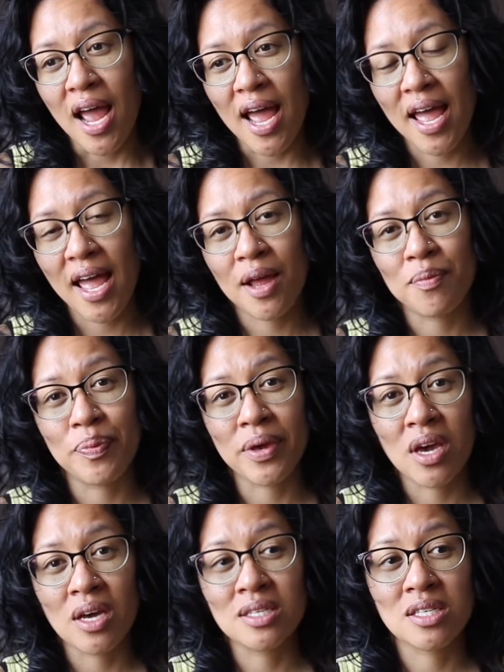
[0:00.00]
and
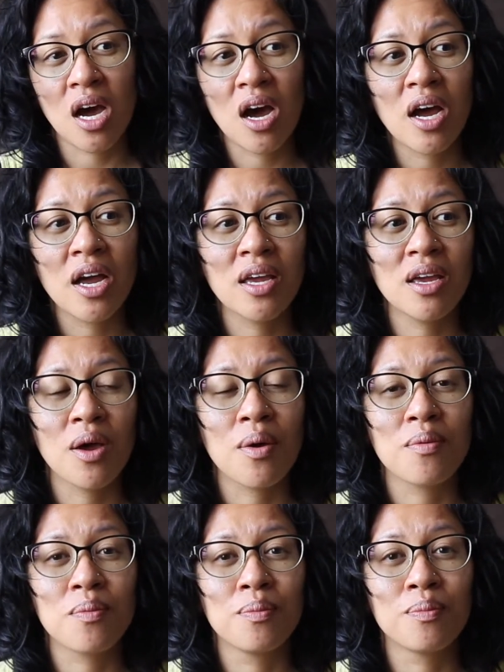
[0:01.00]
because I
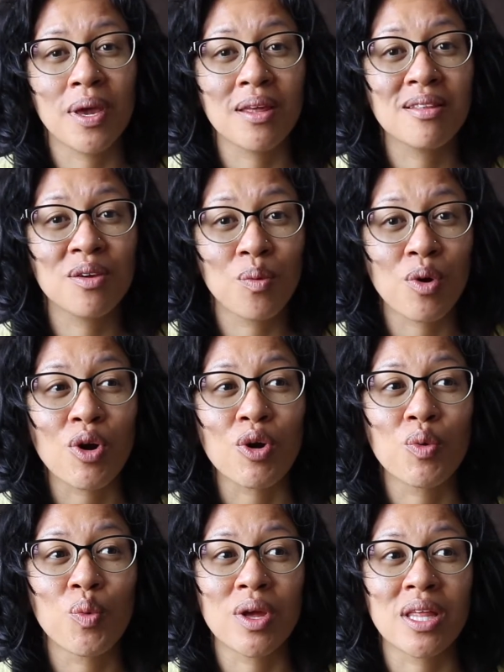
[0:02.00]
mainly
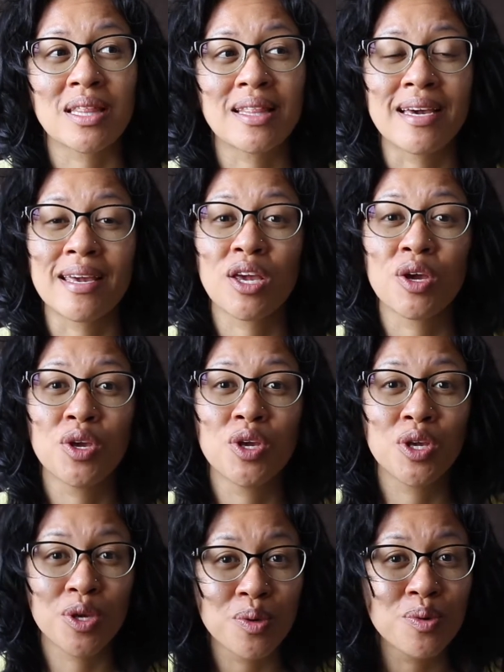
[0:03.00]
work with like
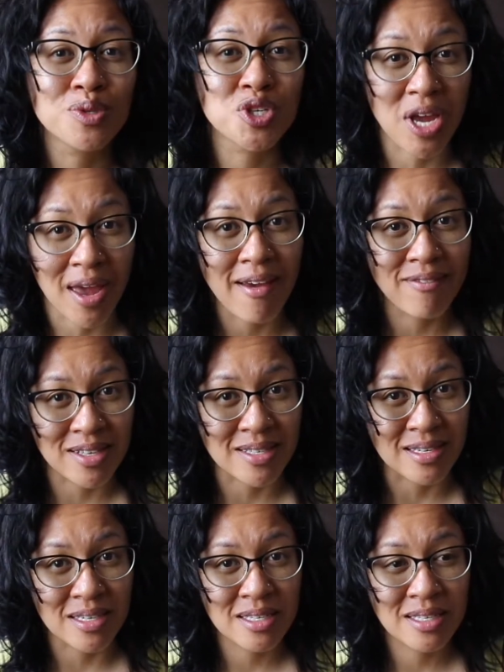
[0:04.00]
huge
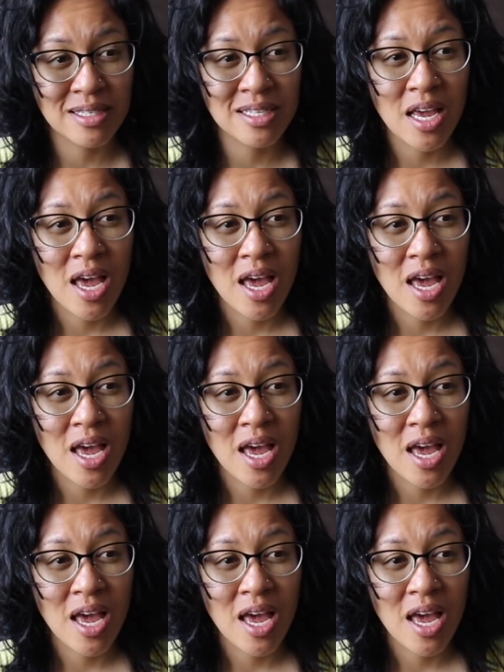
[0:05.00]
canvases